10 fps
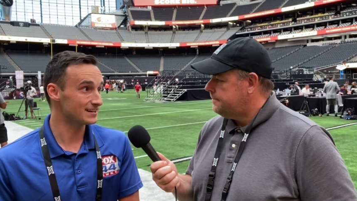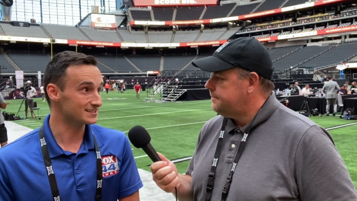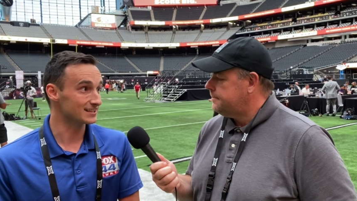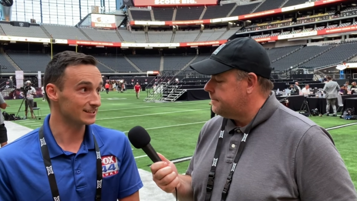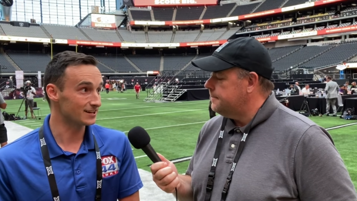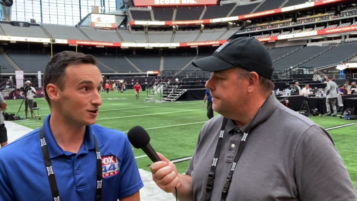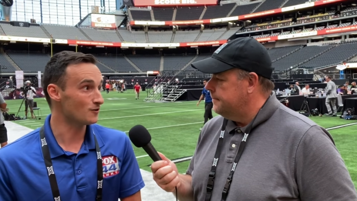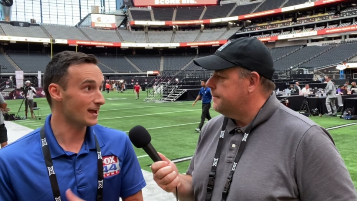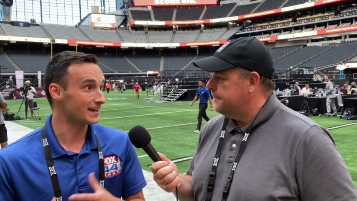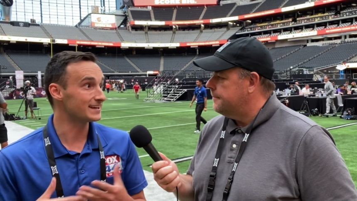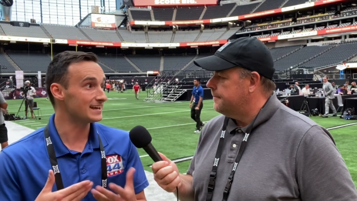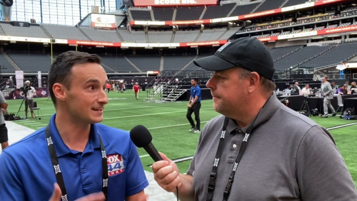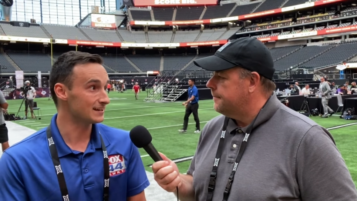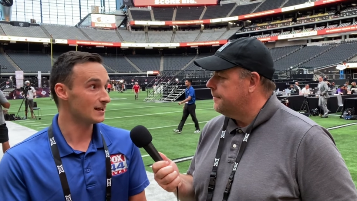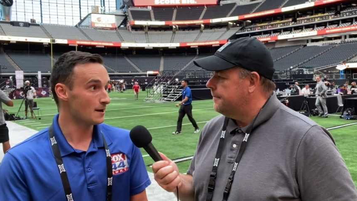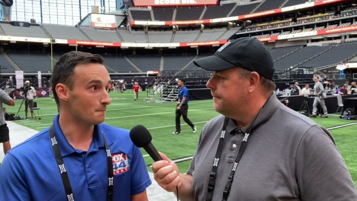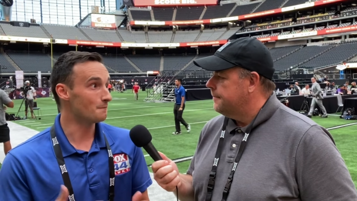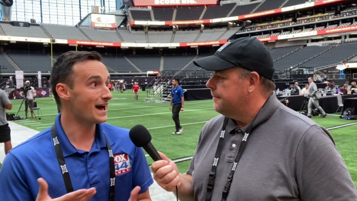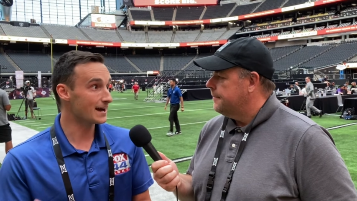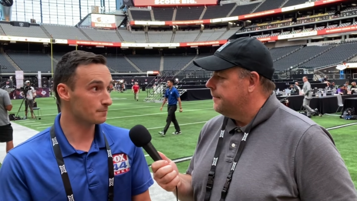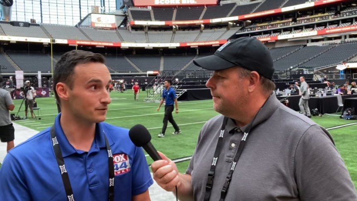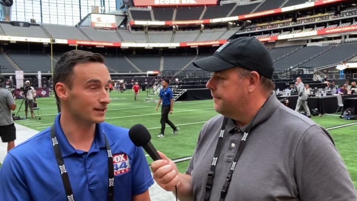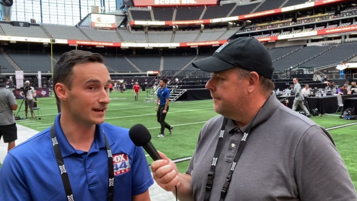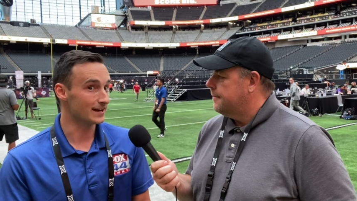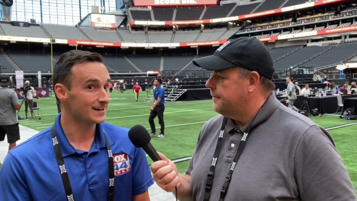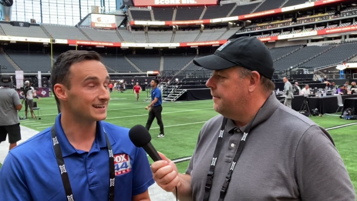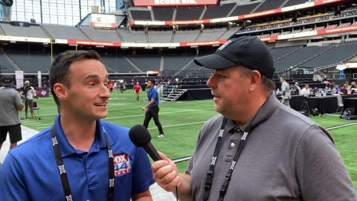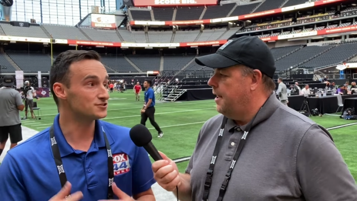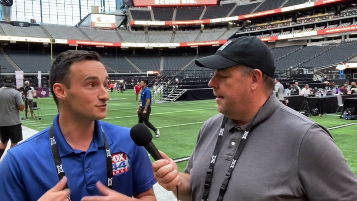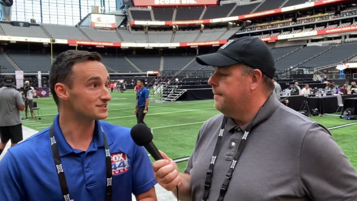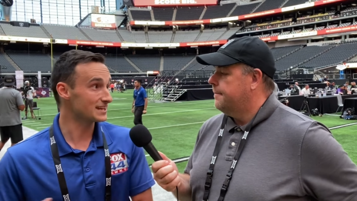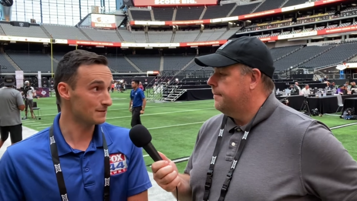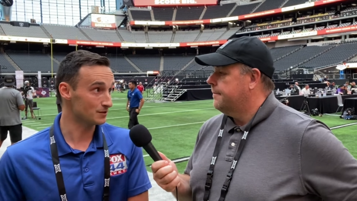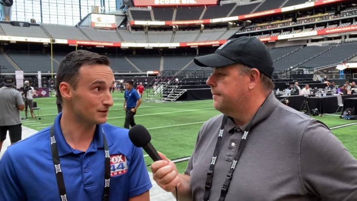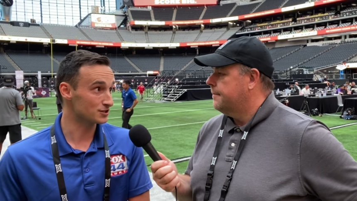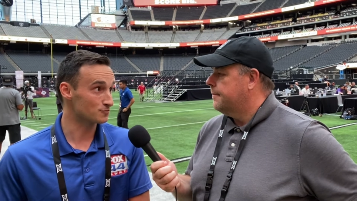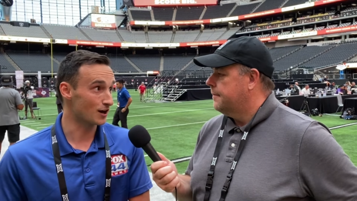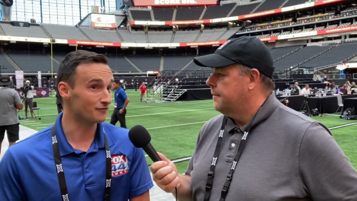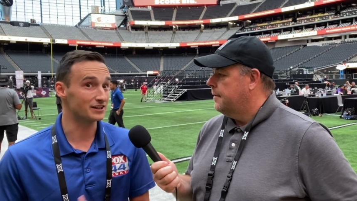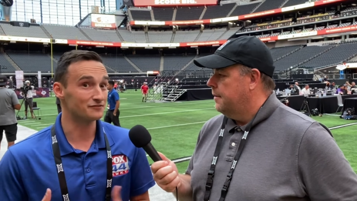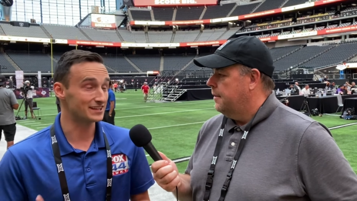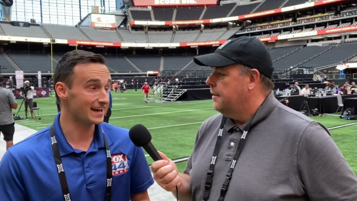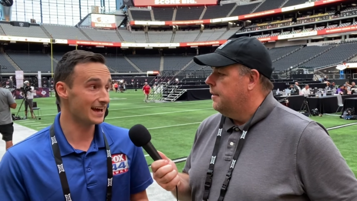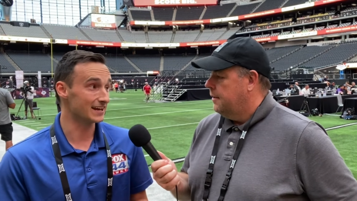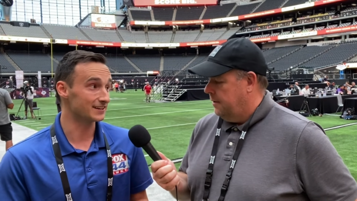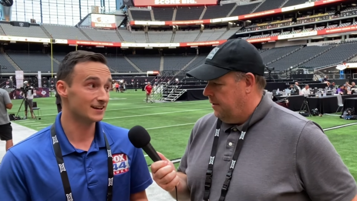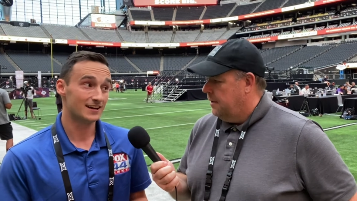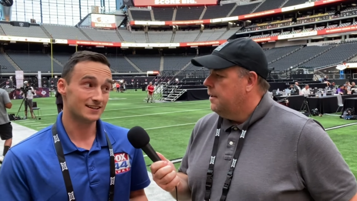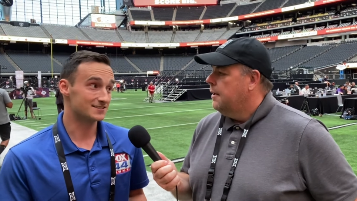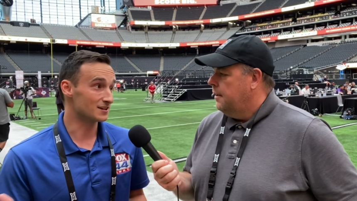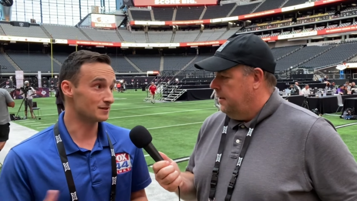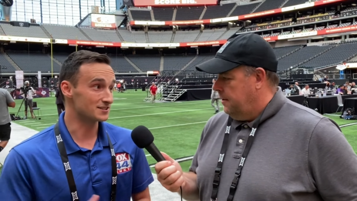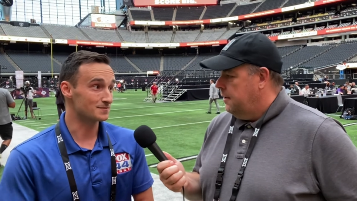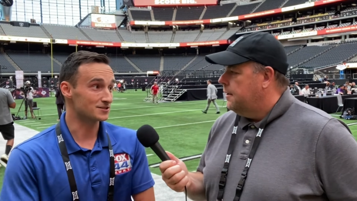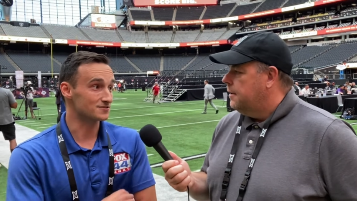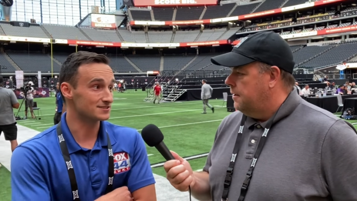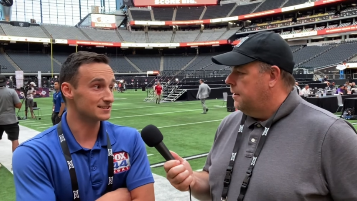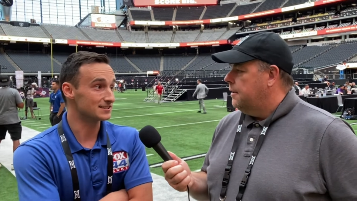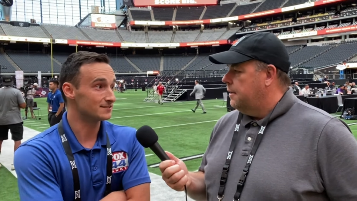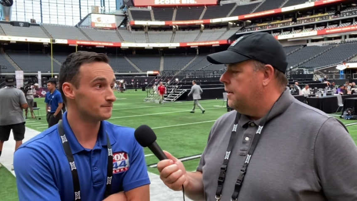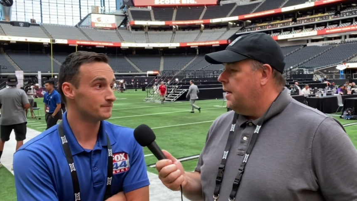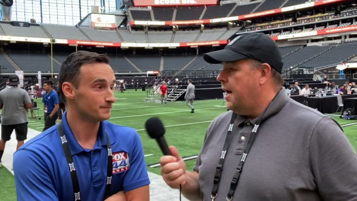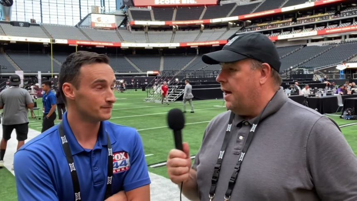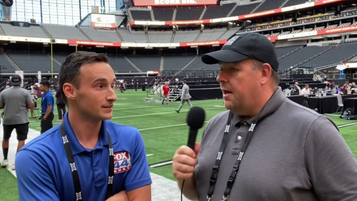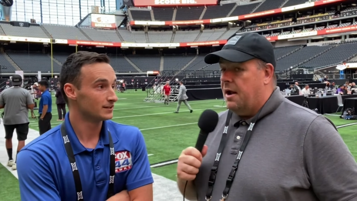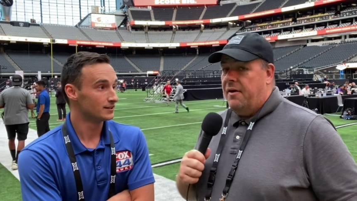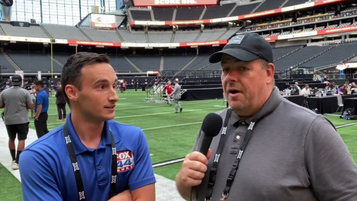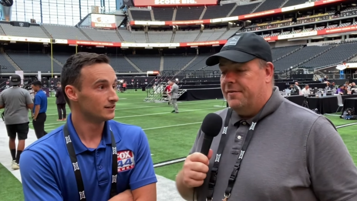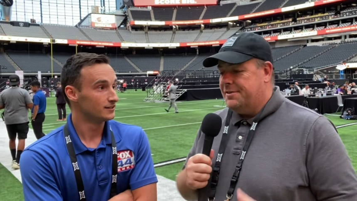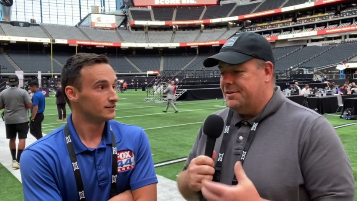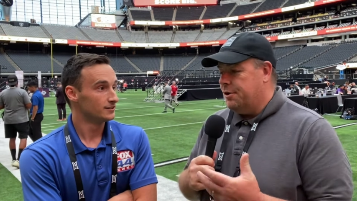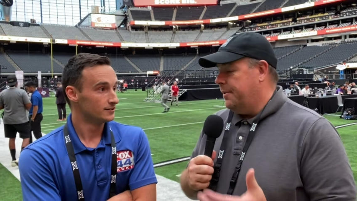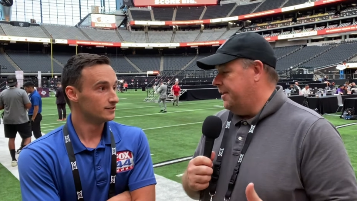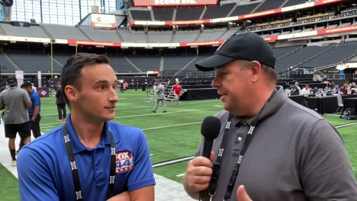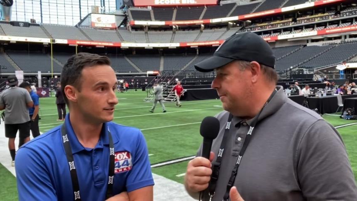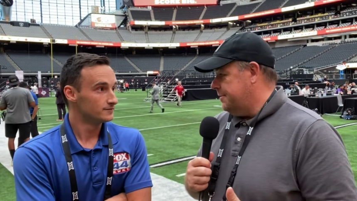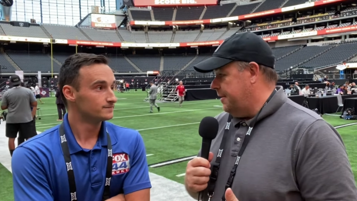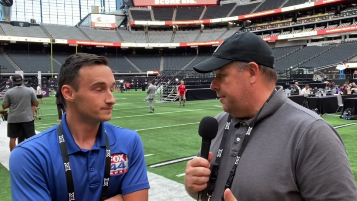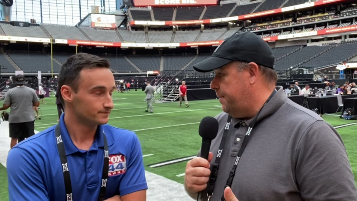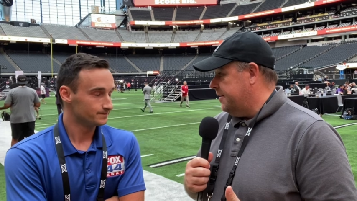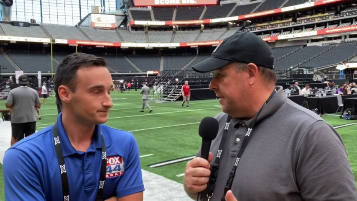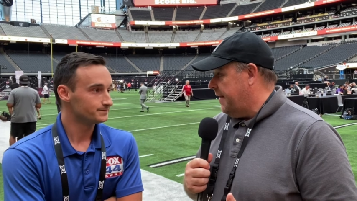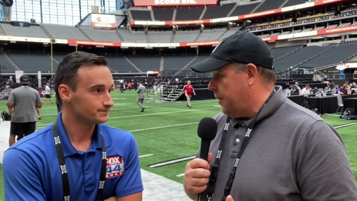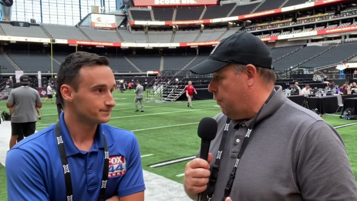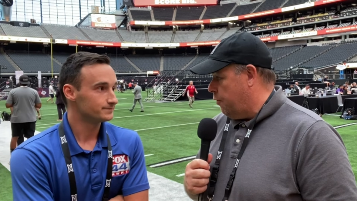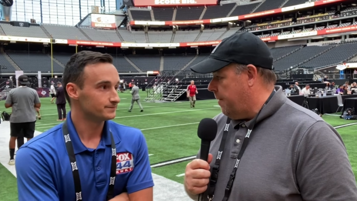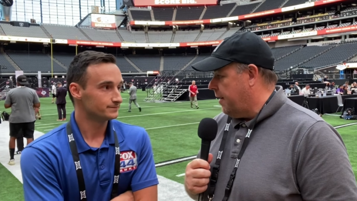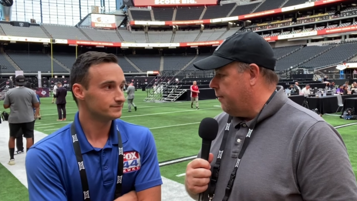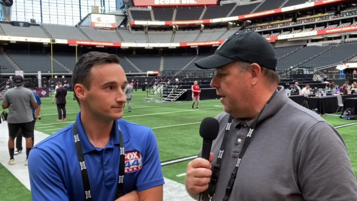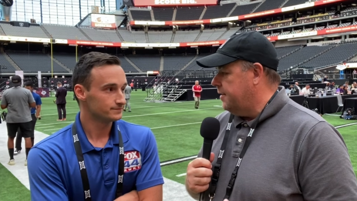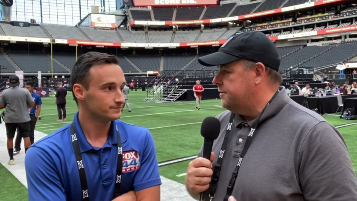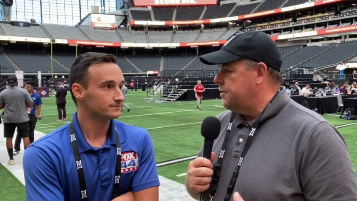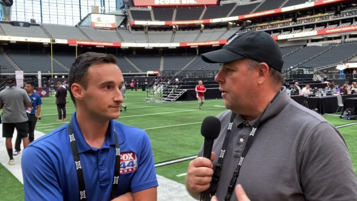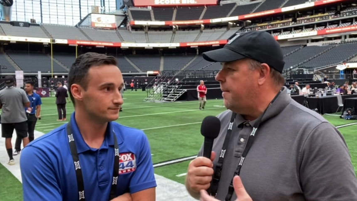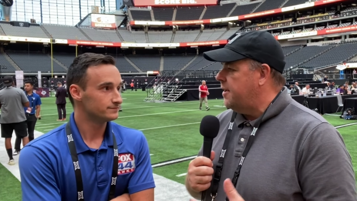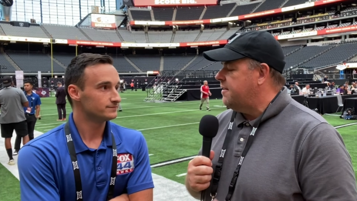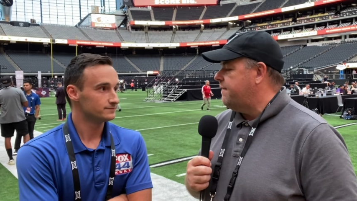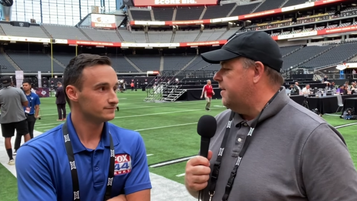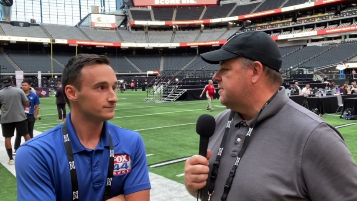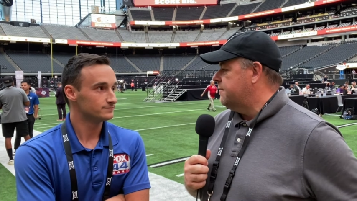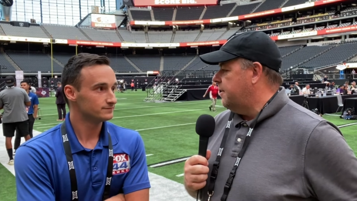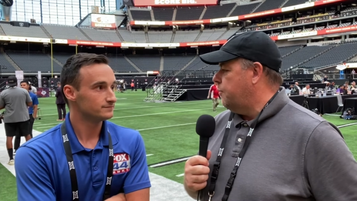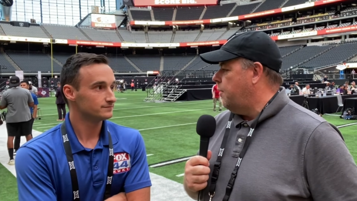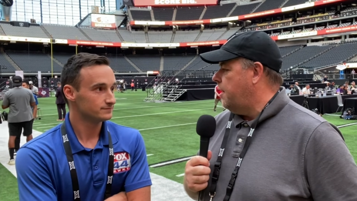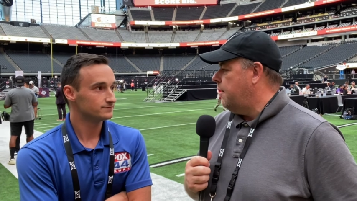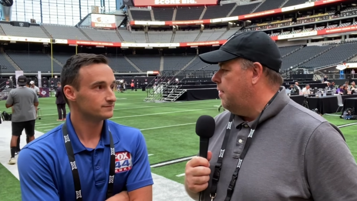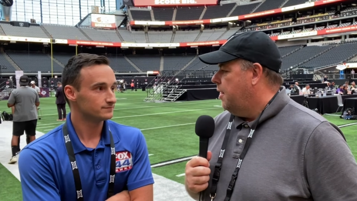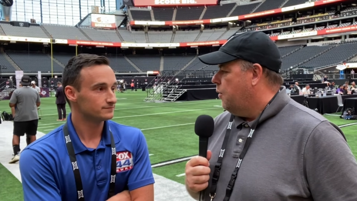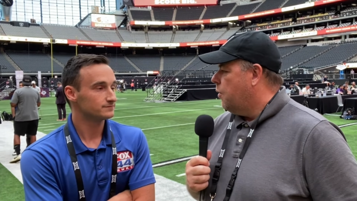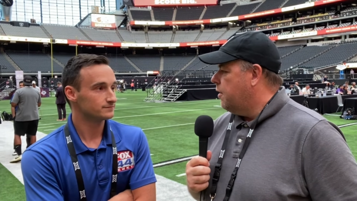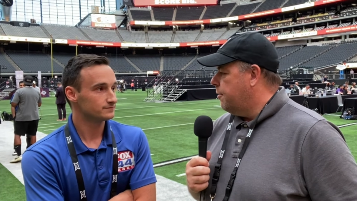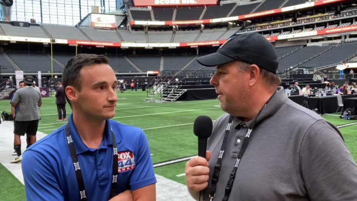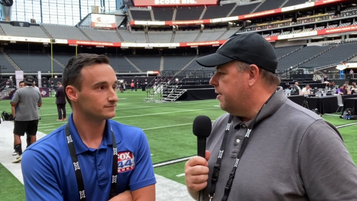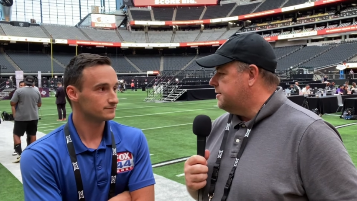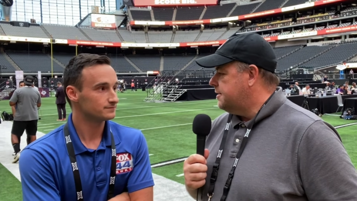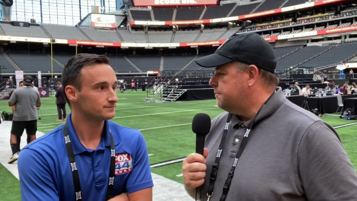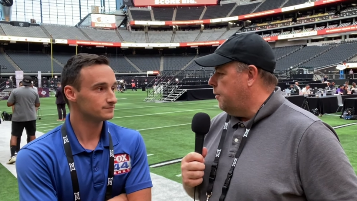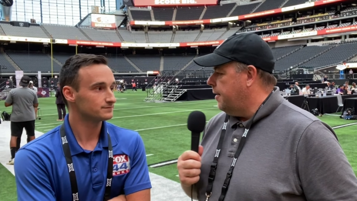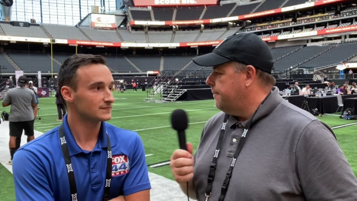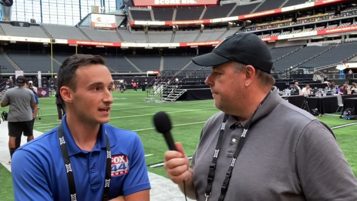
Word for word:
Speaker 1: at Toledo and in MAC play can he yeah. do the same in the Big 12 and if he can it's going to be a special season.
Speaker 2: Yeah, and obviously, so many teams. It depends on that quarterback, right? And so, how about defensively? Where where are the Bears at this point?